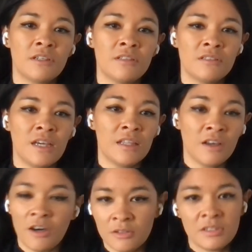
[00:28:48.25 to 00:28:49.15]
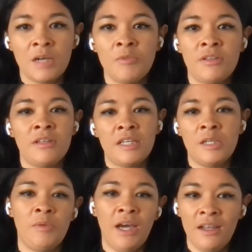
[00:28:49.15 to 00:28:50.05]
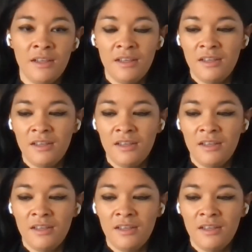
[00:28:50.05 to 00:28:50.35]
because at the whole time you're thinking about,